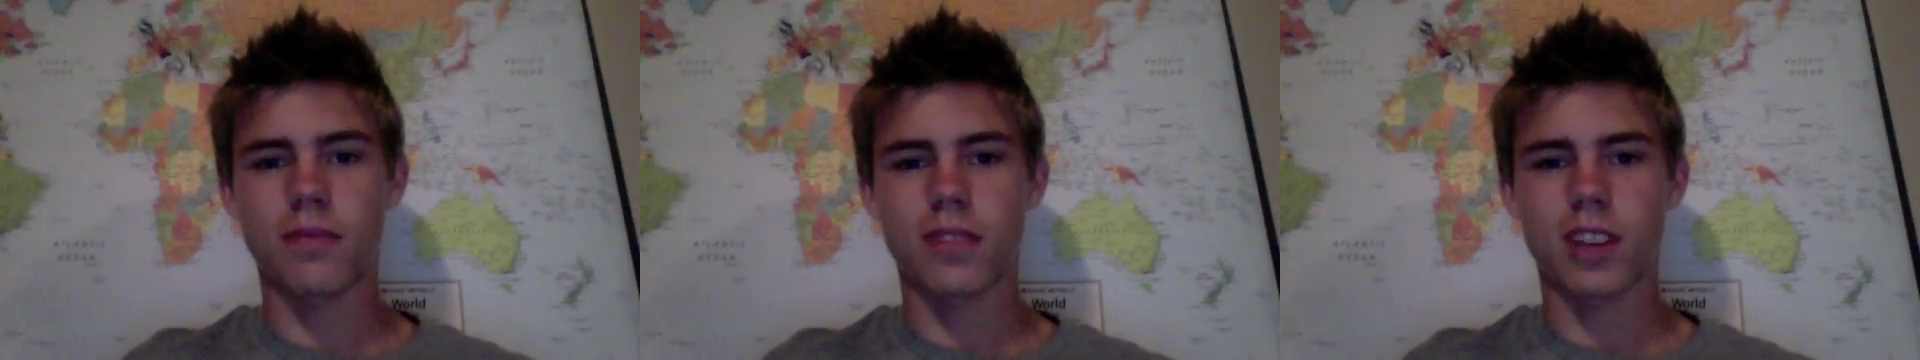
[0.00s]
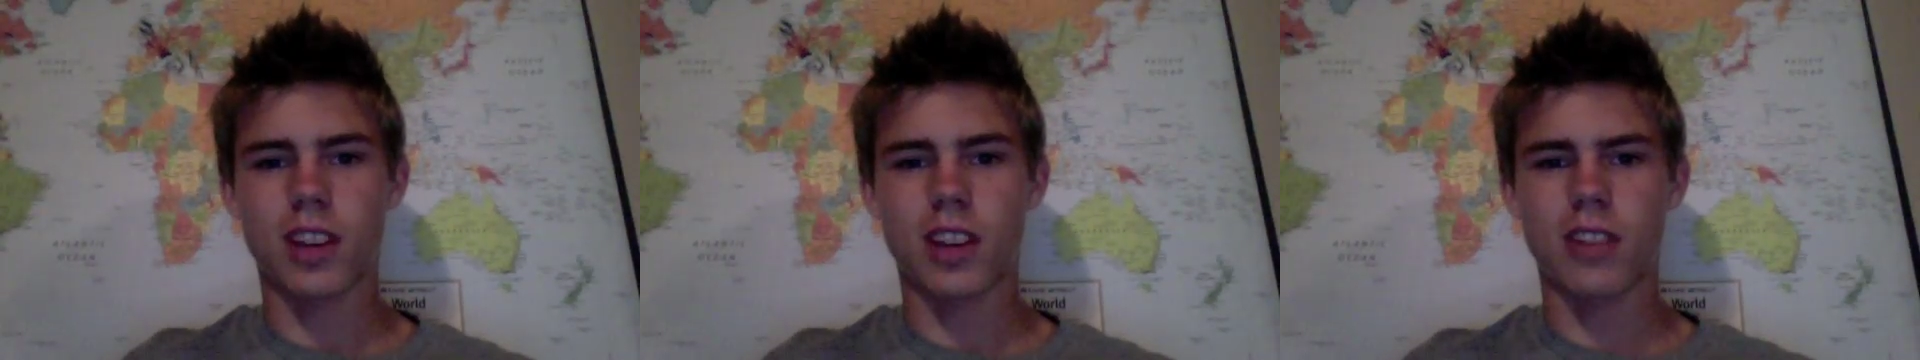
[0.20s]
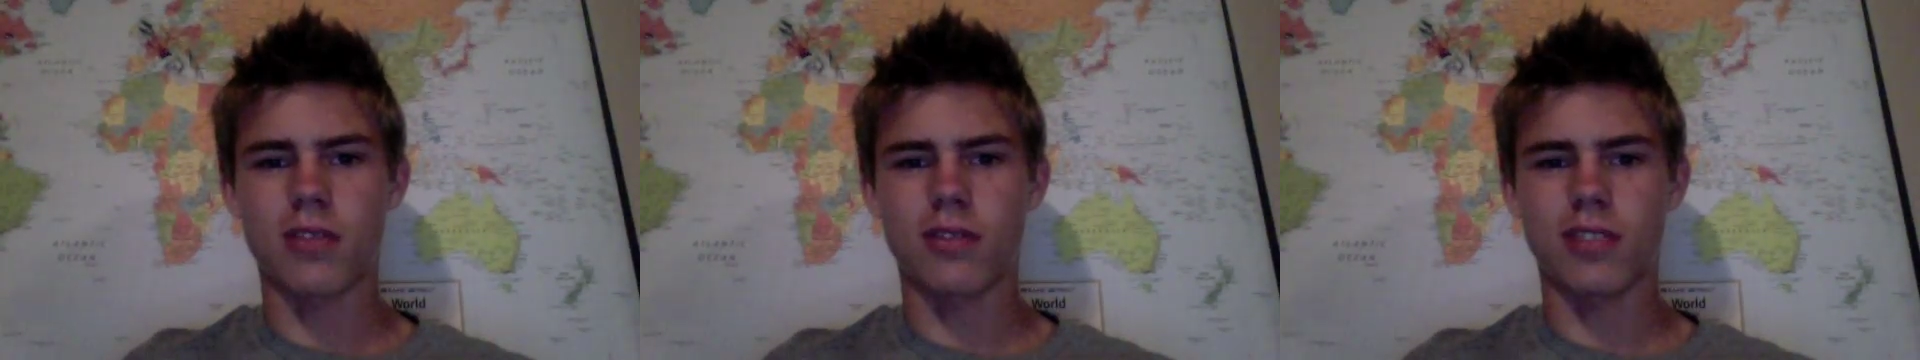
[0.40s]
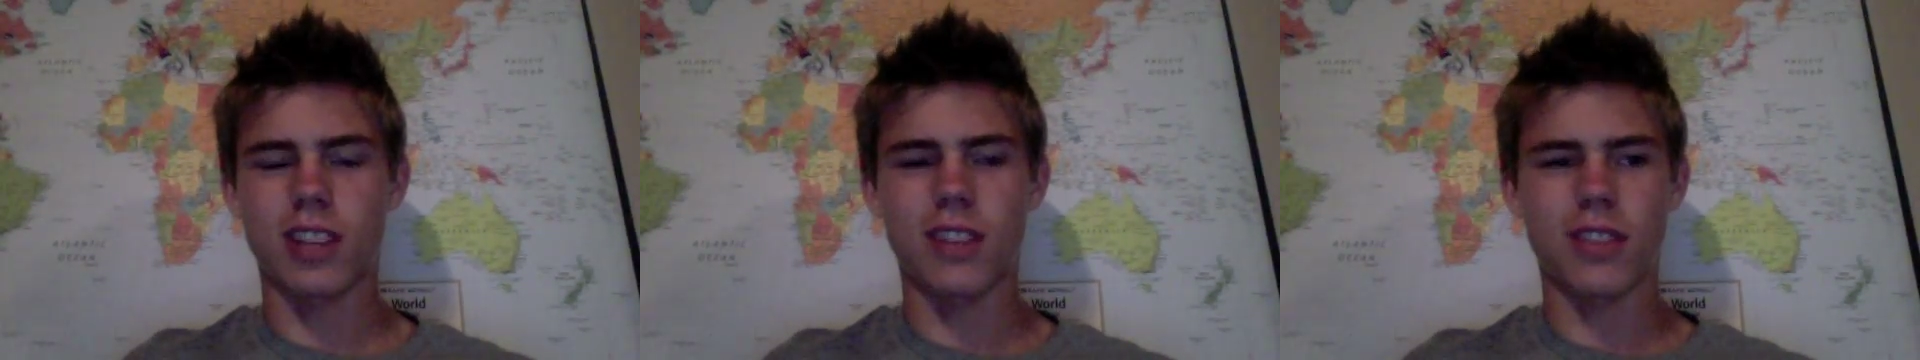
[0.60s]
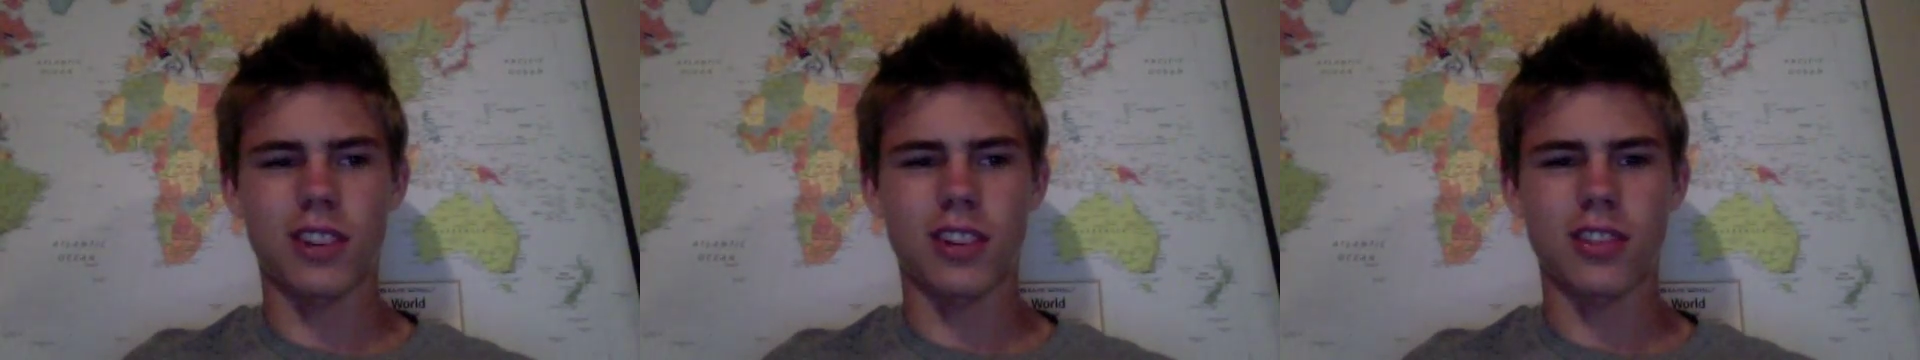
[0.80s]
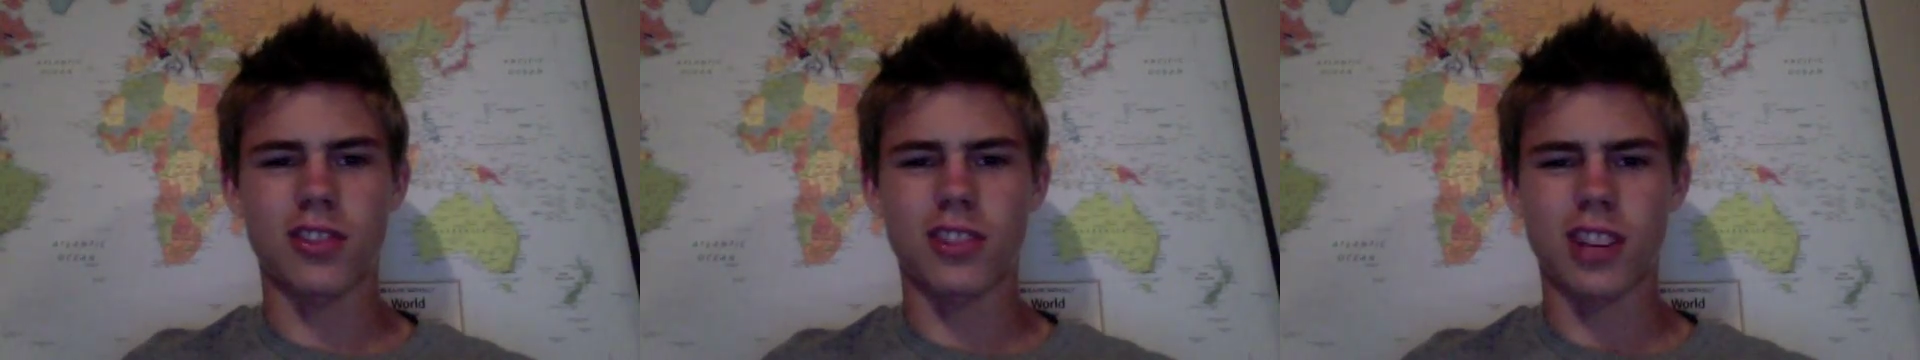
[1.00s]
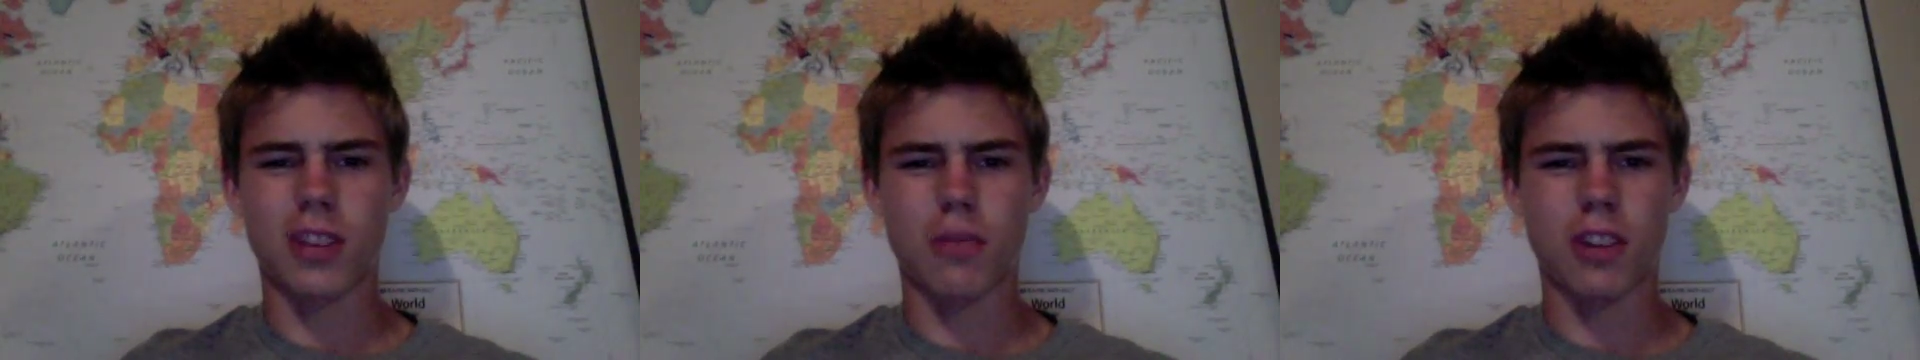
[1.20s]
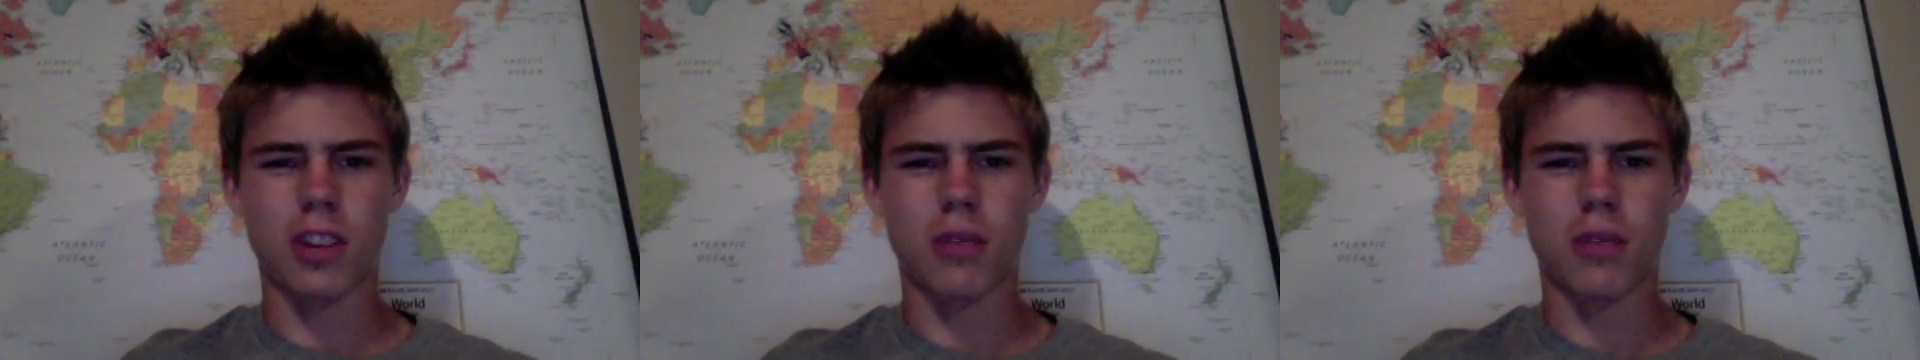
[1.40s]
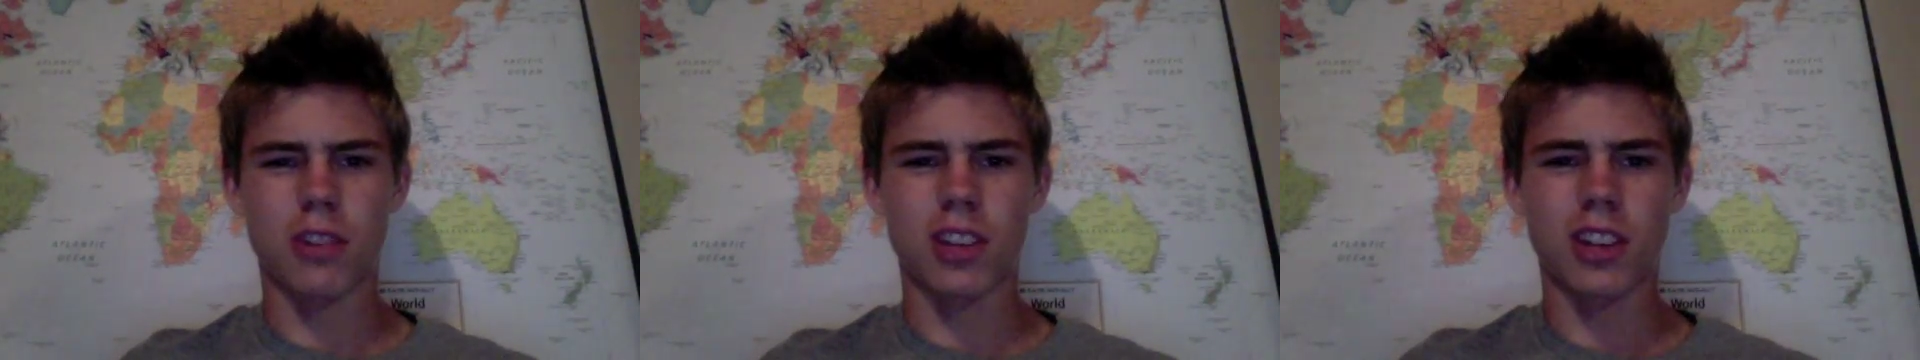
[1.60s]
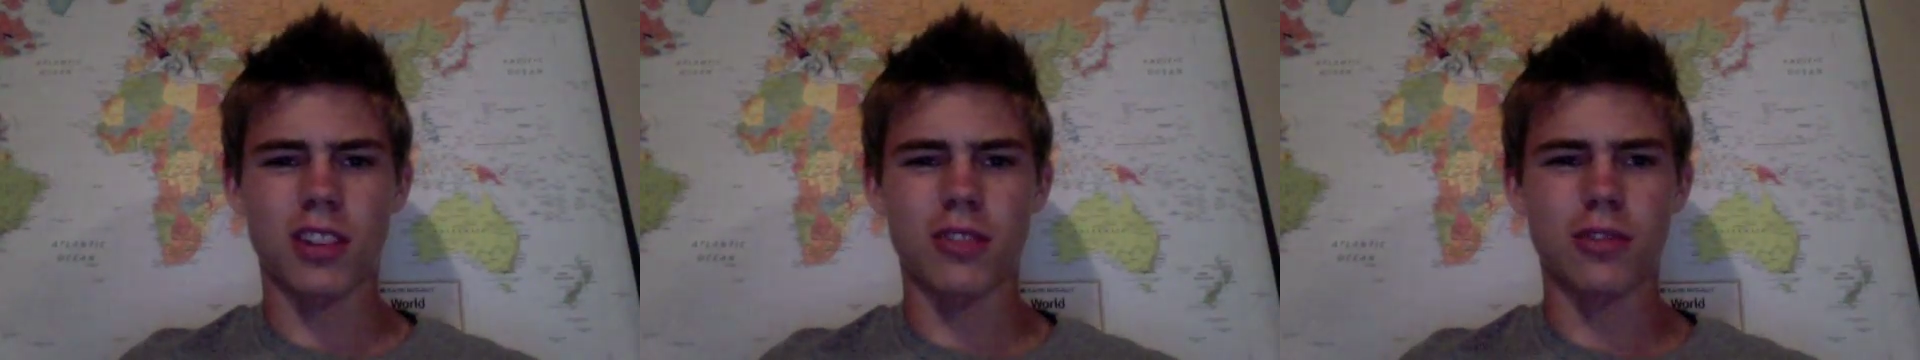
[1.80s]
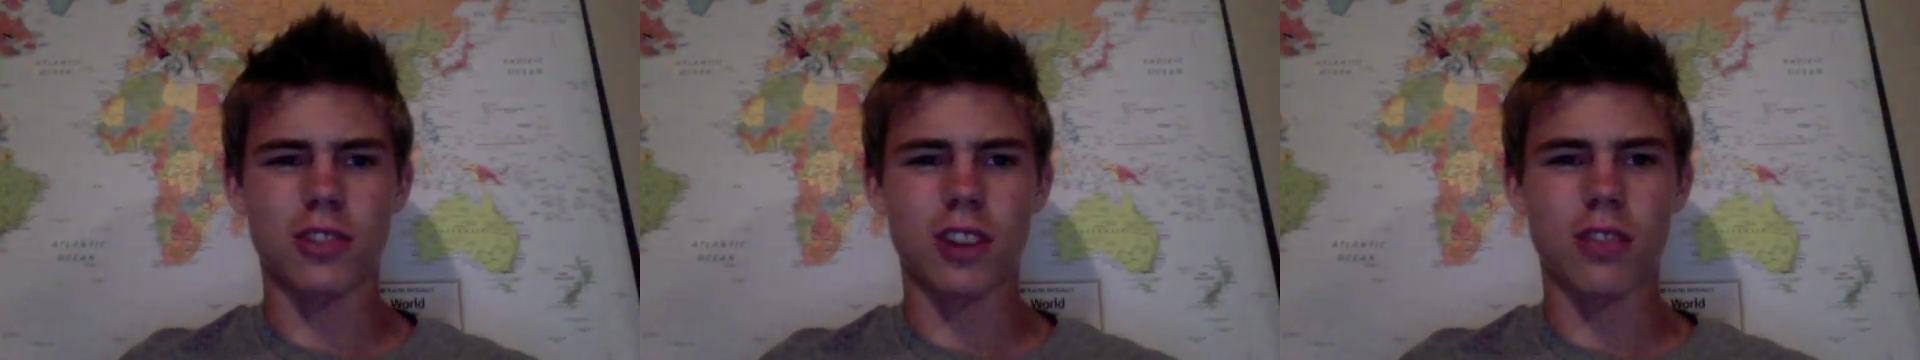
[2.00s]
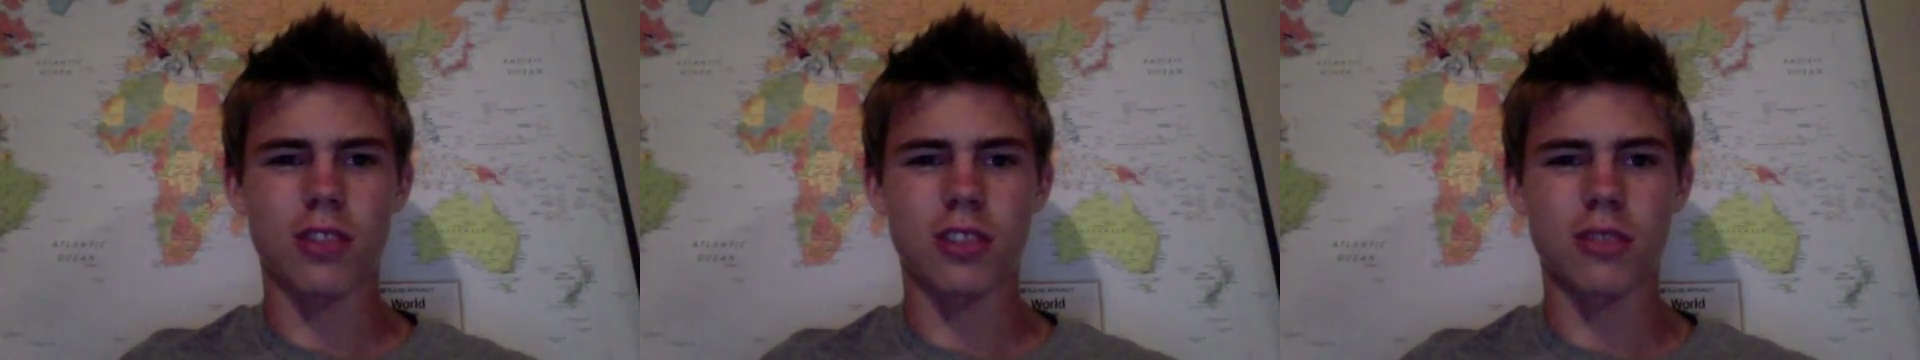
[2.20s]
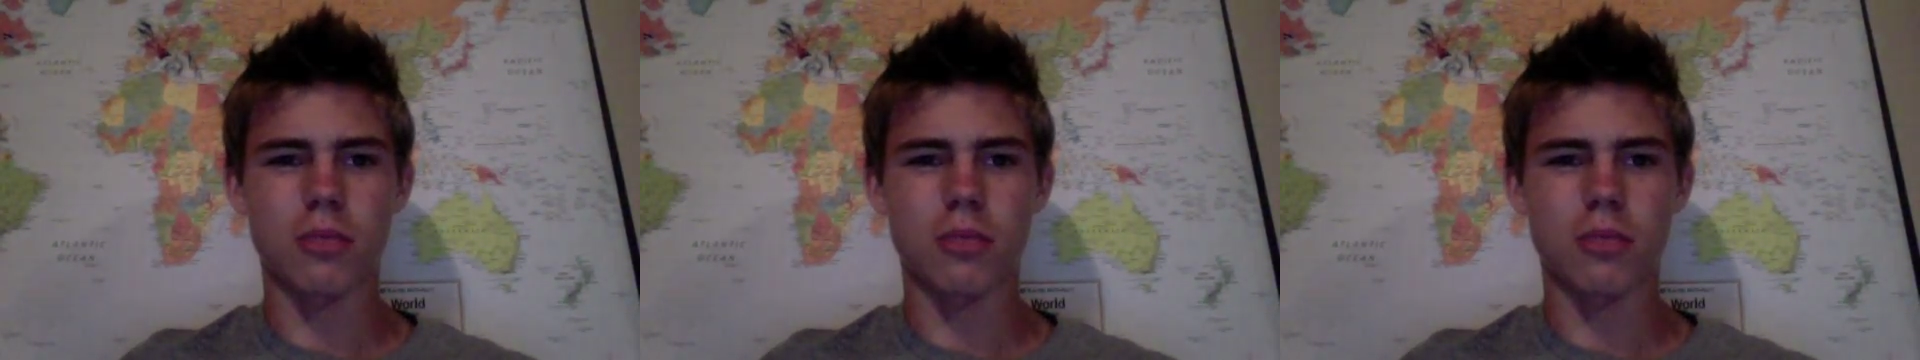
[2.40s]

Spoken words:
don't even understand why it would get news coverage.